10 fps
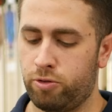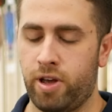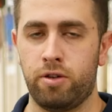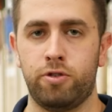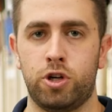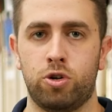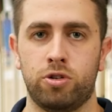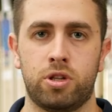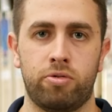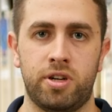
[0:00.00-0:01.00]
value for your
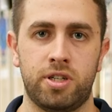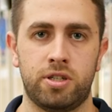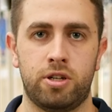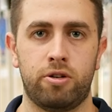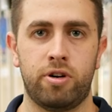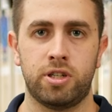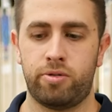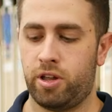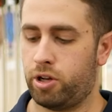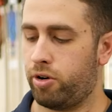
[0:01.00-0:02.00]
shots 360 degrees
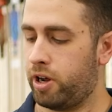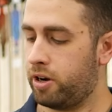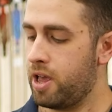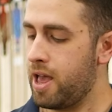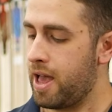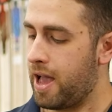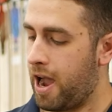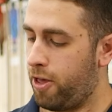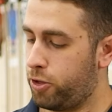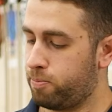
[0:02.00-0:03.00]
around the ground.
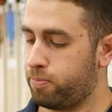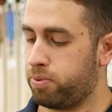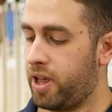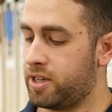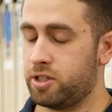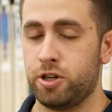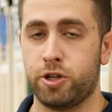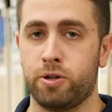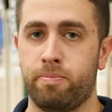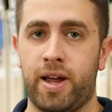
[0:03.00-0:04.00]
The Players
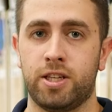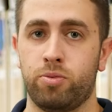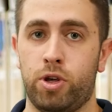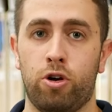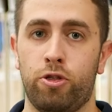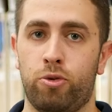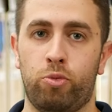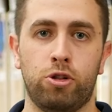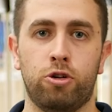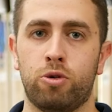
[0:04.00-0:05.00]
Edition bats that we got, the
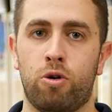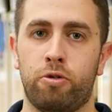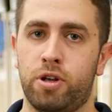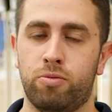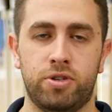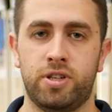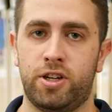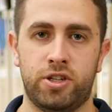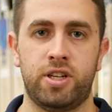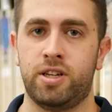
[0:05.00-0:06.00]
willow quality was
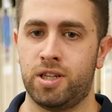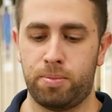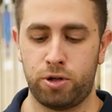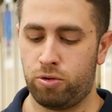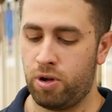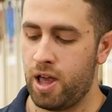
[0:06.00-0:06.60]
just exceptional.